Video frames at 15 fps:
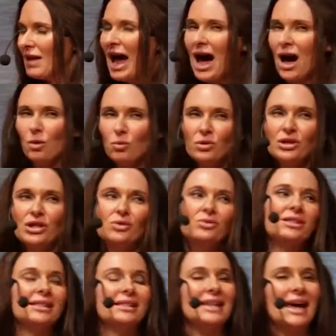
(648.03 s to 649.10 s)
How will you
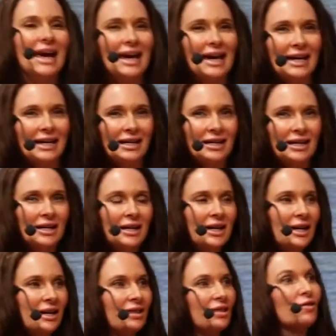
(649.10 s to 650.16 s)
stay
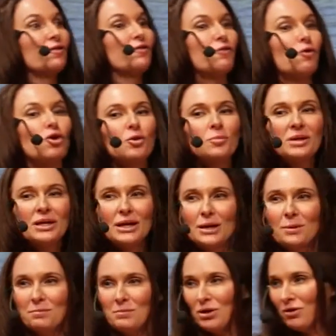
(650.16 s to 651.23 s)
in the
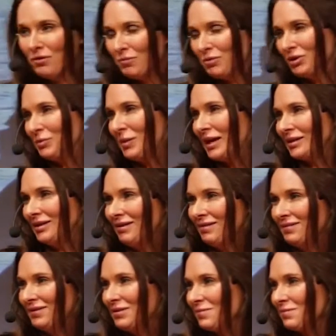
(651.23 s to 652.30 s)
formy mirror of
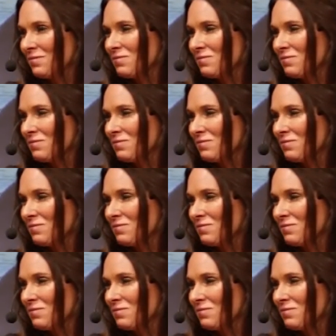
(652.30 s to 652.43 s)
perspective?